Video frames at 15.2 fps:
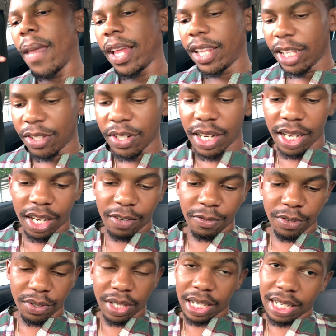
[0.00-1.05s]
that's all I got
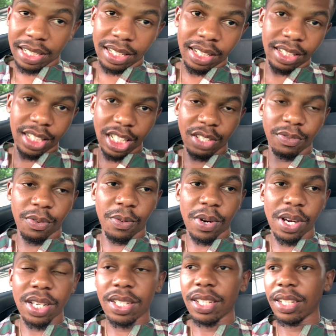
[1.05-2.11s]
for you guys. Thanks for
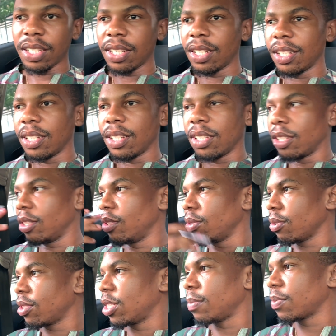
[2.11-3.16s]
watching. You know,
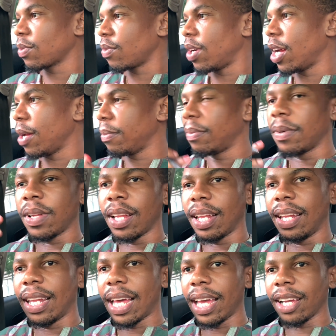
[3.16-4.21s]
subscribe,
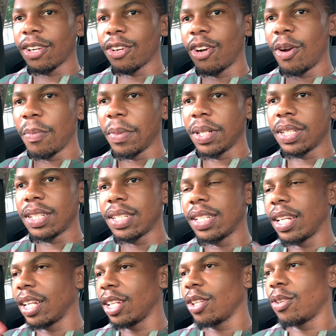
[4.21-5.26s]
like, comment,
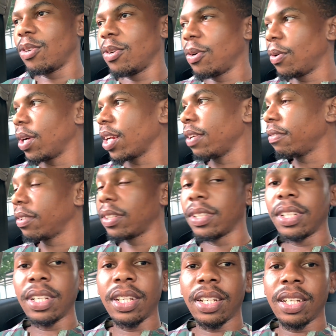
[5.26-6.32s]
share, or whatever
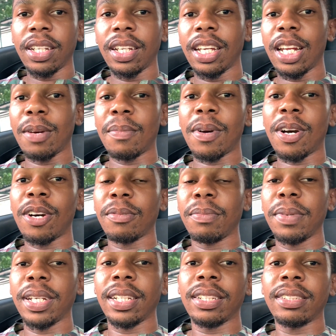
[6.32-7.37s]
and I'm out,
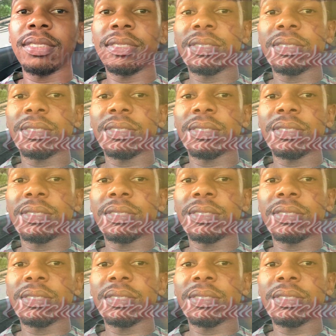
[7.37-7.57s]
man.